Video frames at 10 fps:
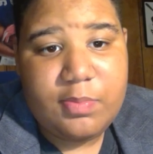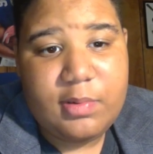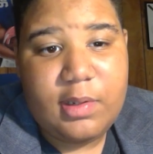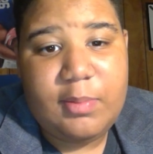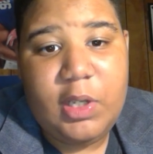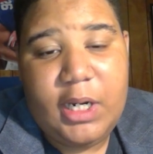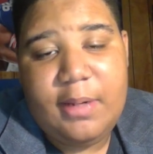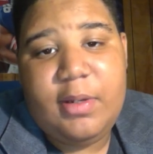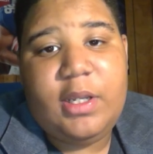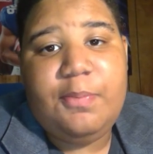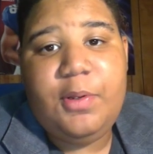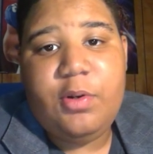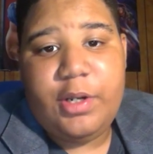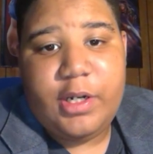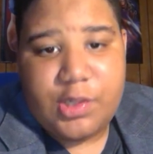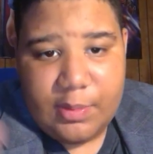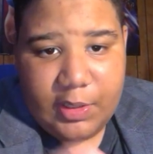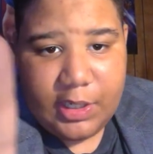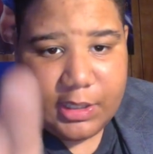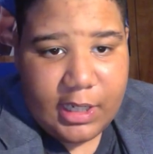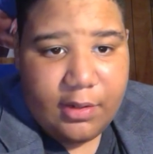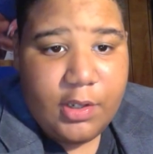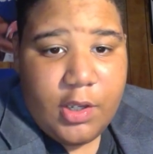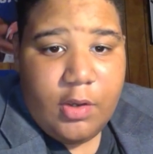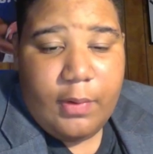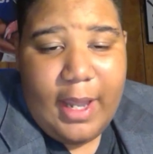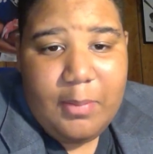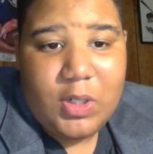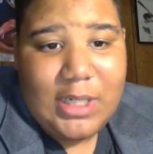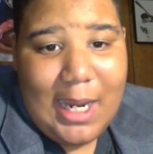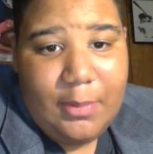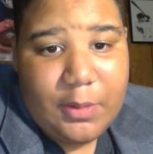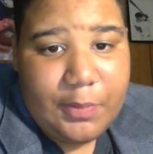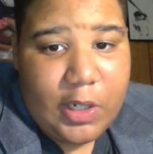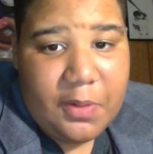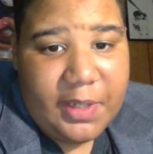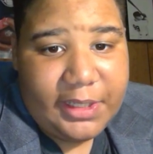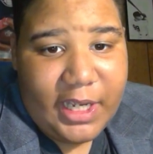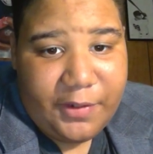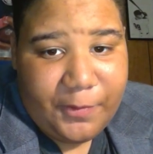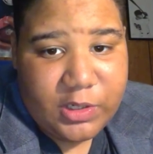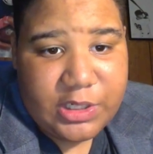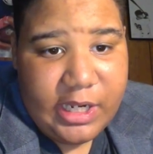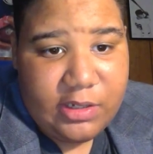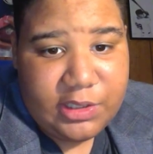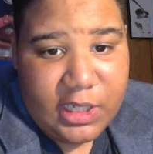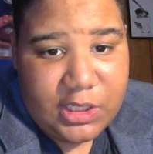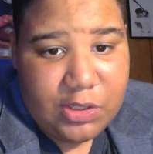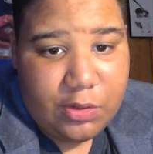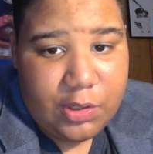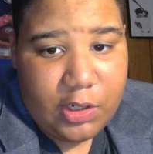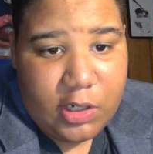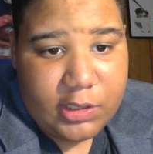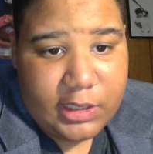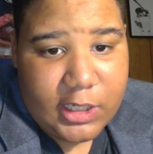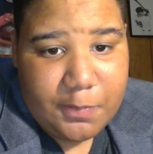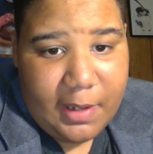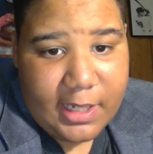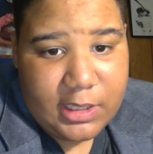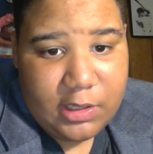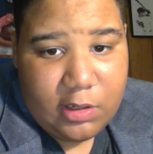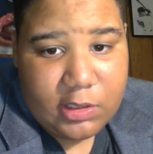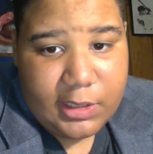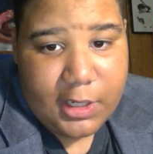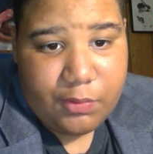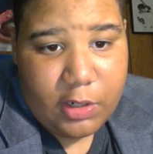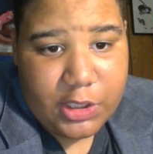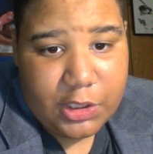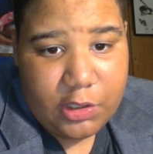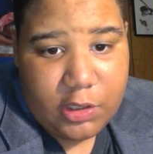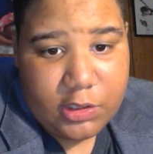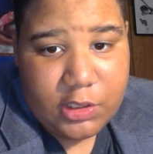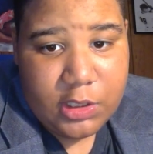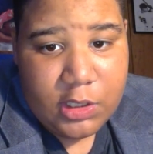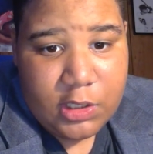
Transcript: I'm looking at my computer here, so I'm looking down. We had more time with the ball. We had less first downs, less total yards, less passing yards, less rushing yards,